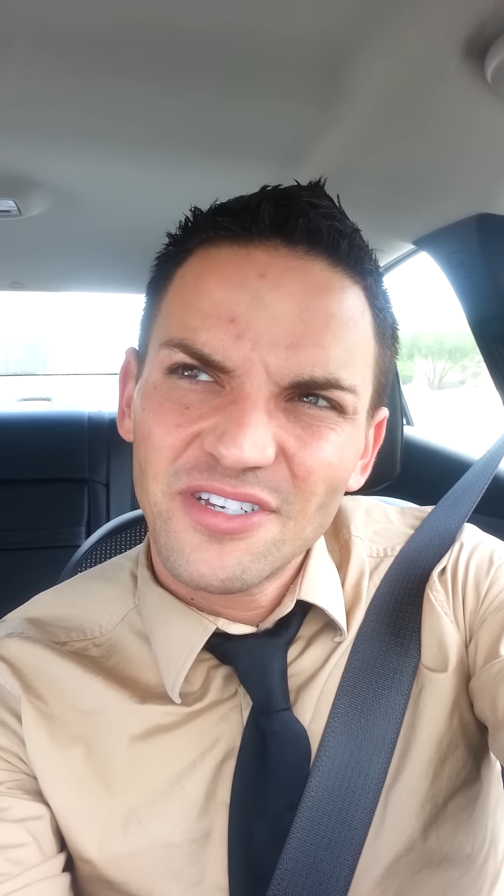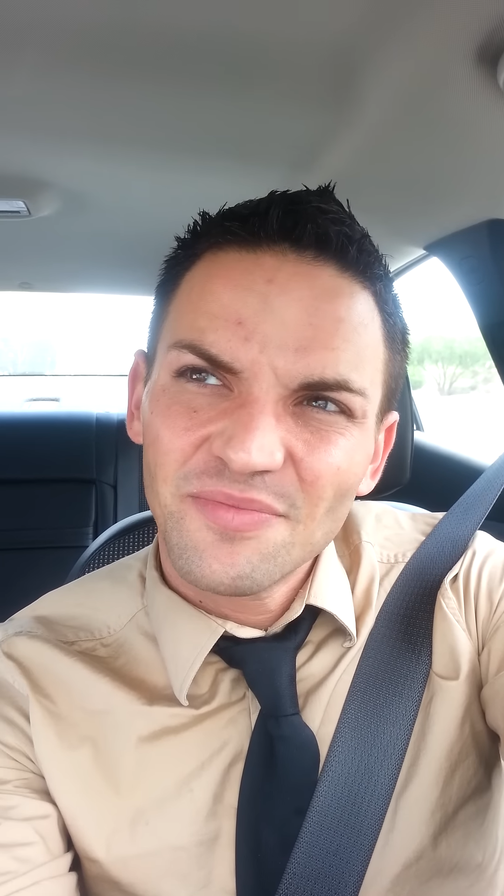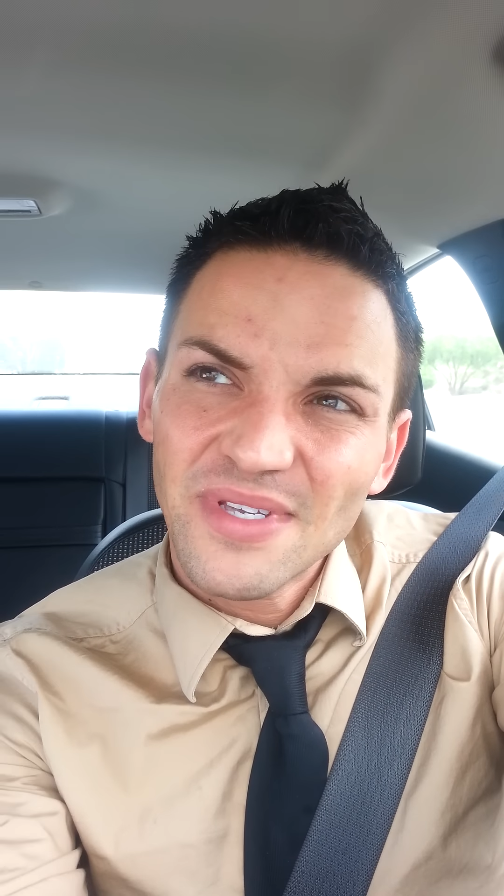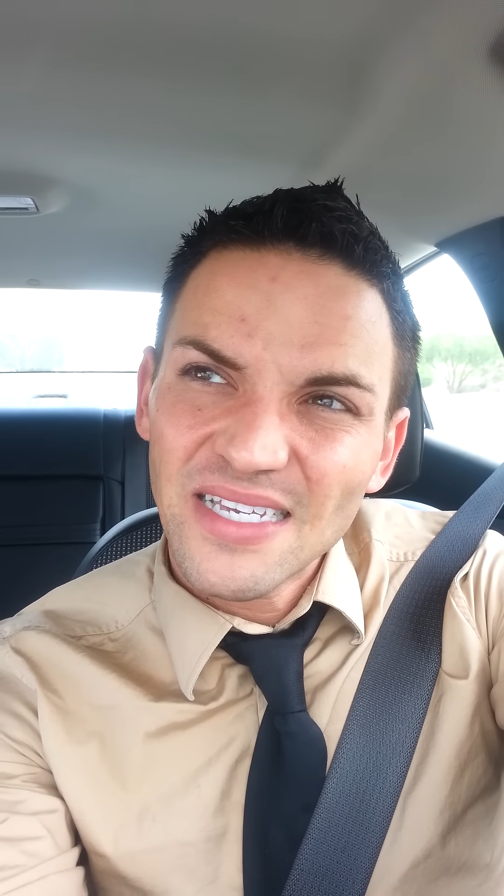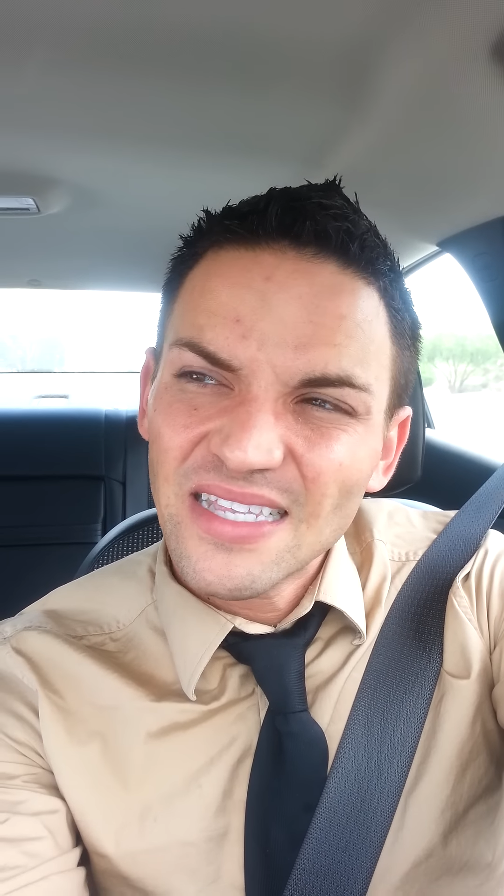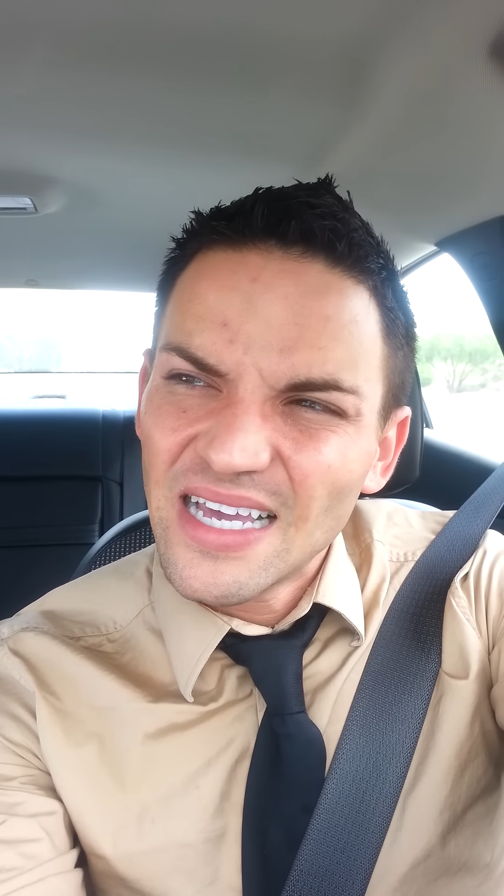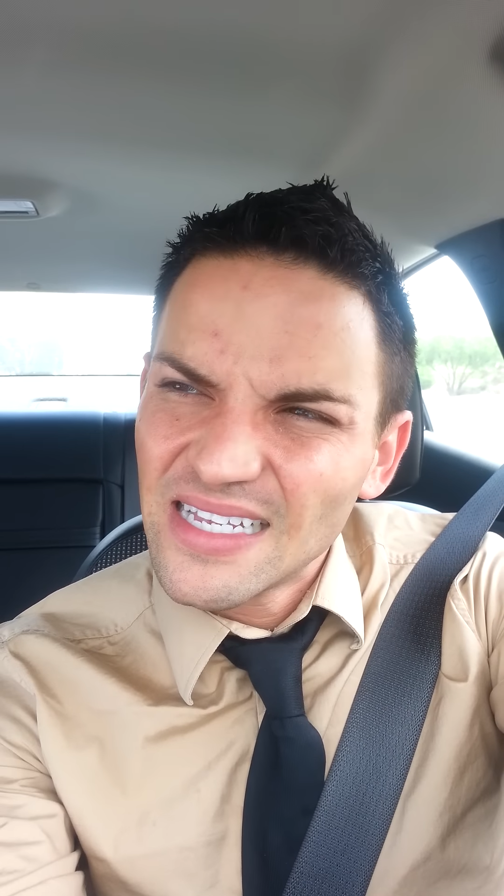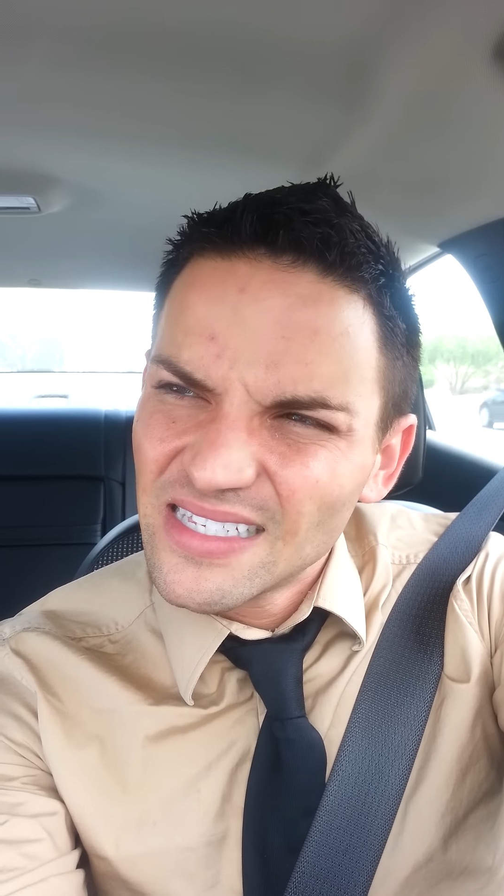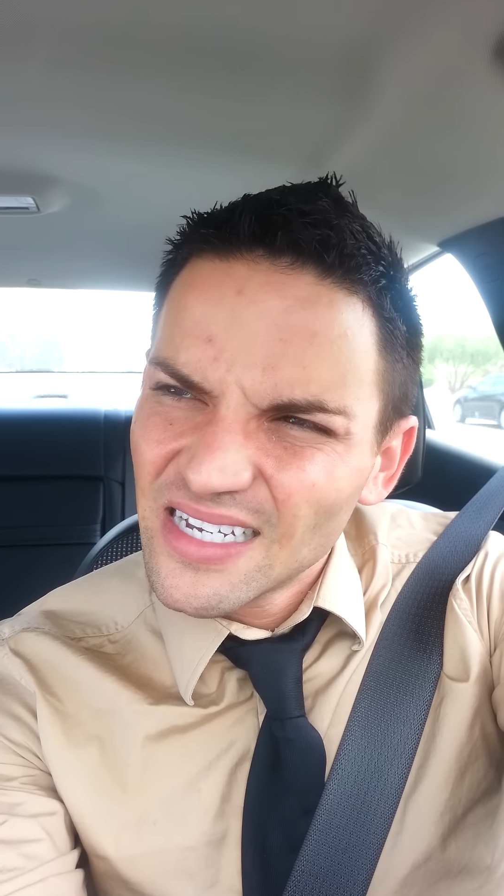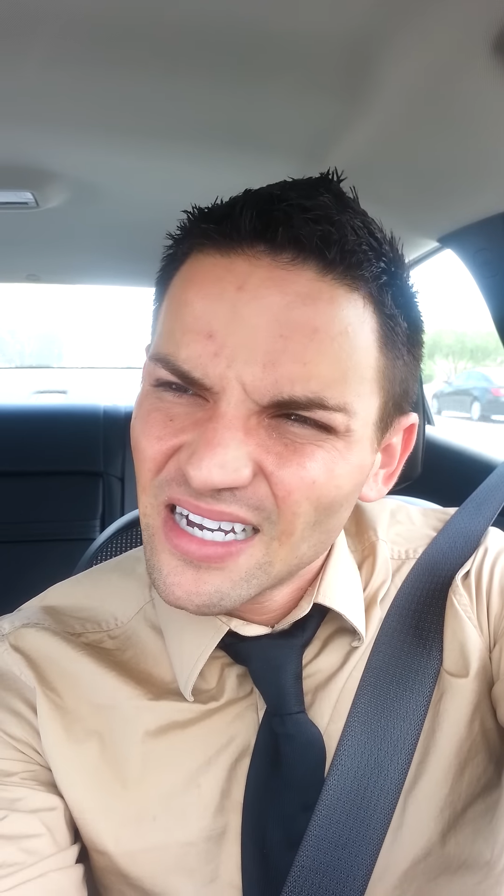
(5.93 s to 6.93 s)
something
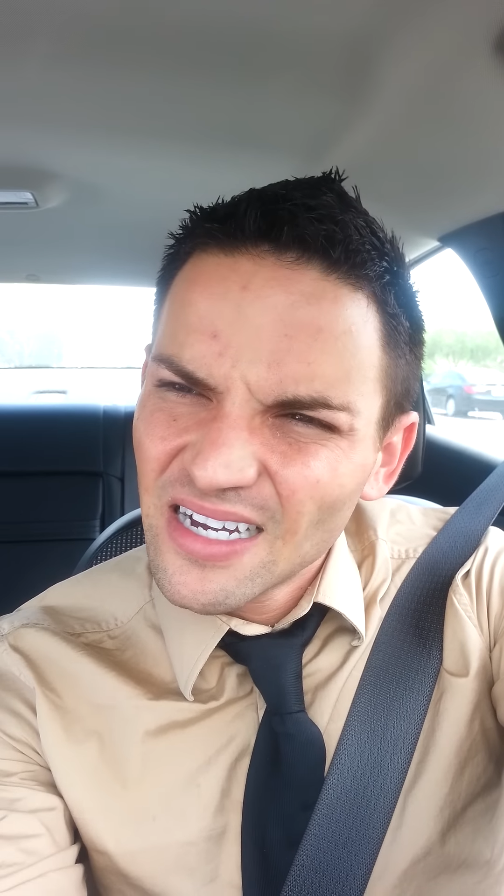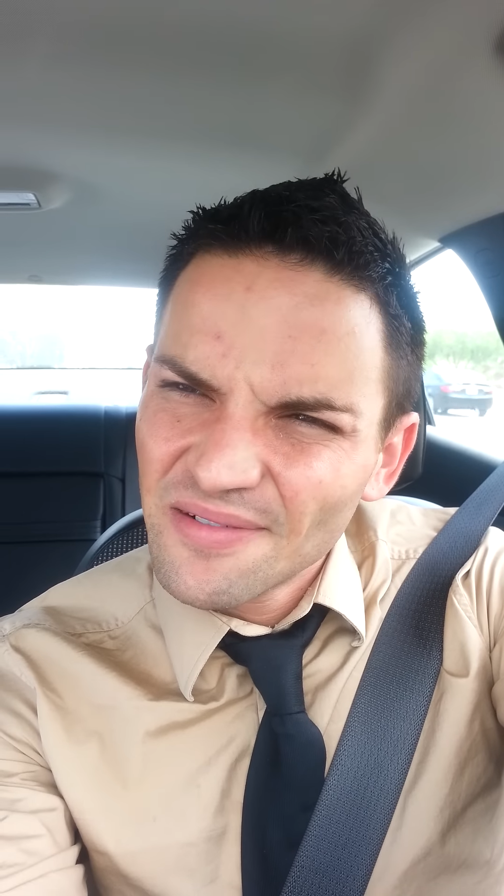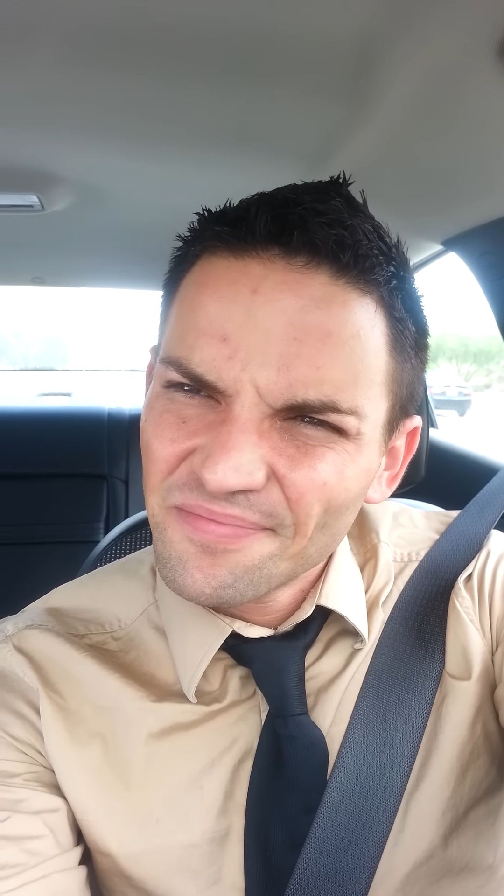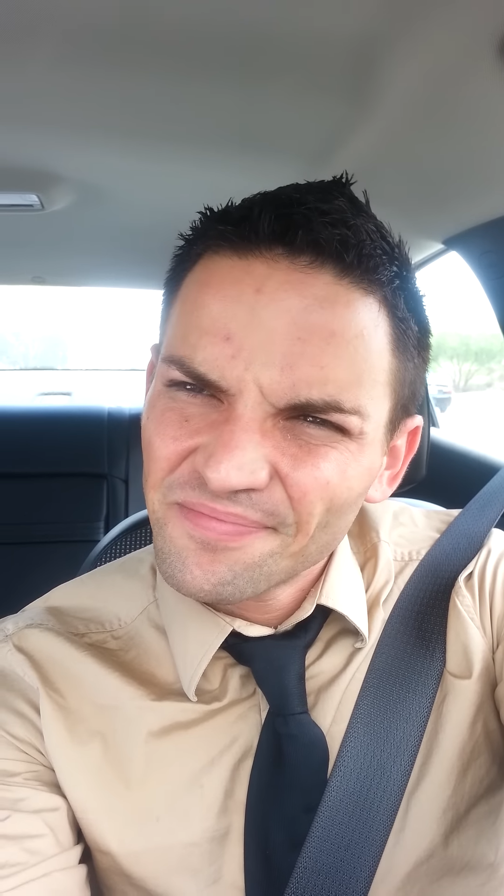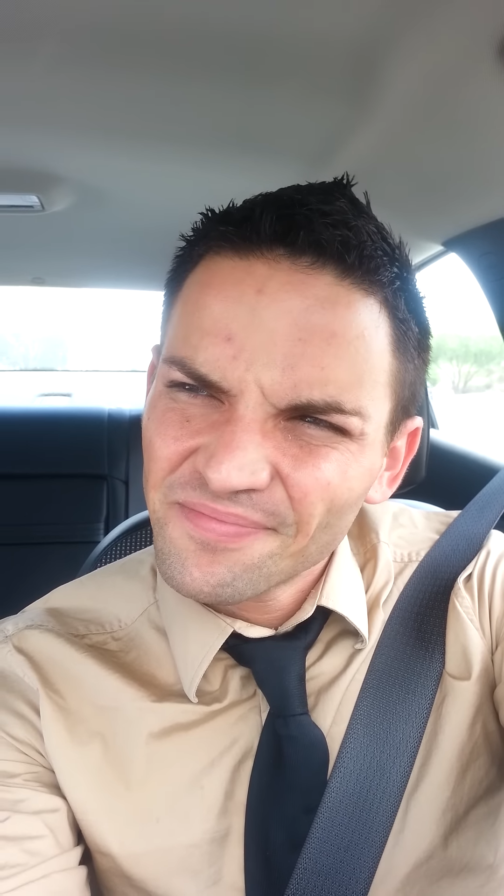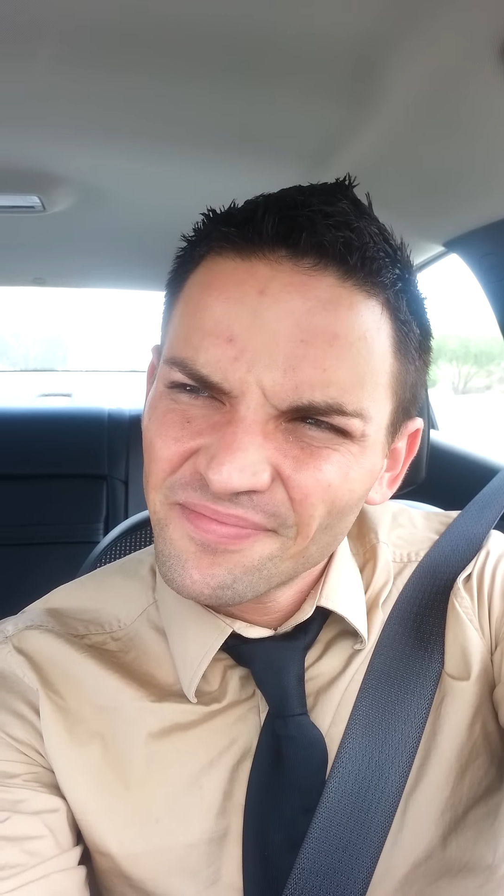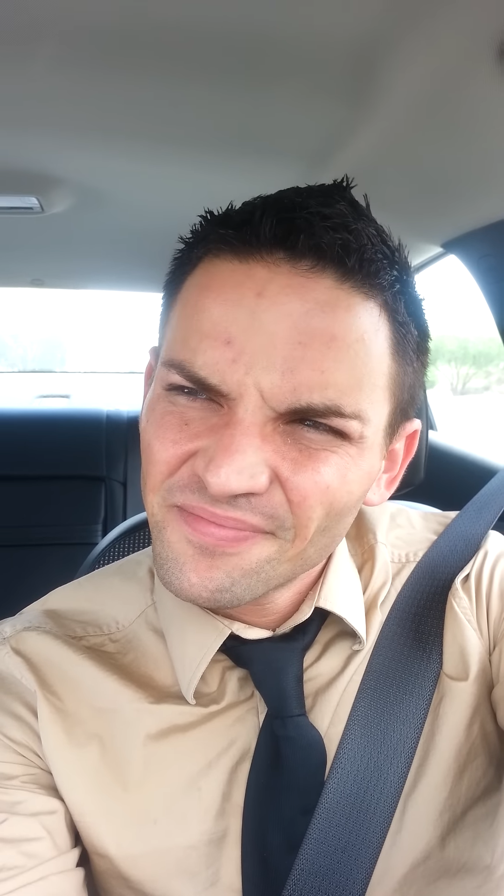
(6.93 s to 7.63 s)
that um,